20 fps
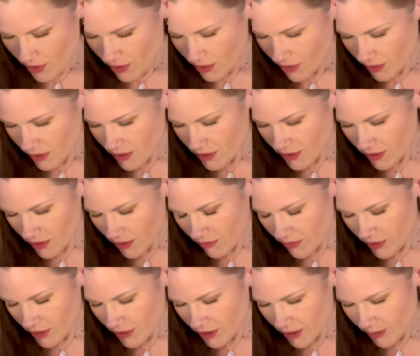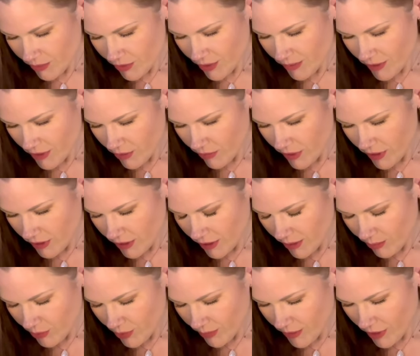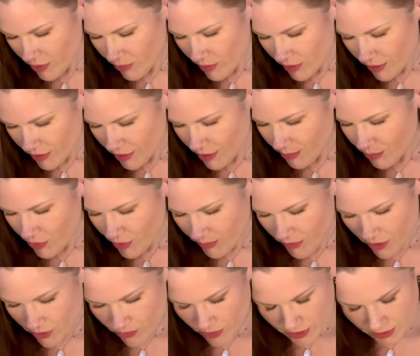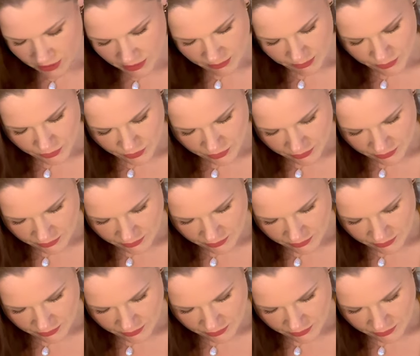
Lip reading: Let's see that Queen of Cups, some of that Queen of Cups, some of that Queen of Cups, some of that Queen of Cups.